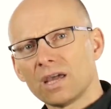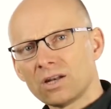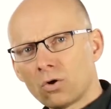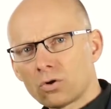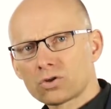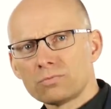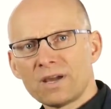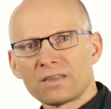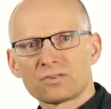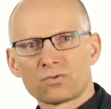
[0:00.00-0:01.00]
In order to
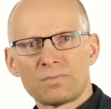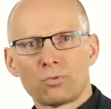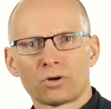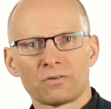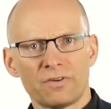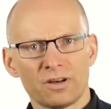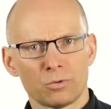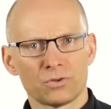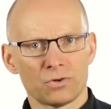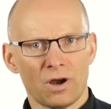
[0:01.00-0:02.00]
make this report
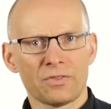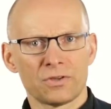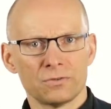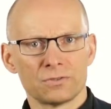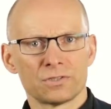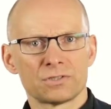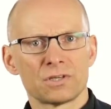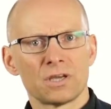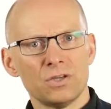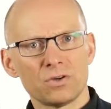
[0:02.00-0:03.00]
available to other
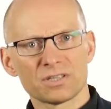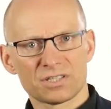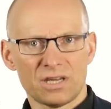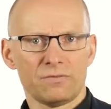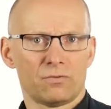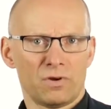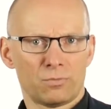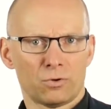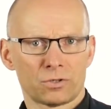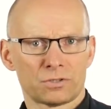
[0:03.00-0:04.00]
users, you can save the
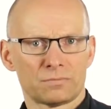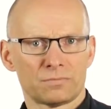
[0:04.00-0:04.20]
report.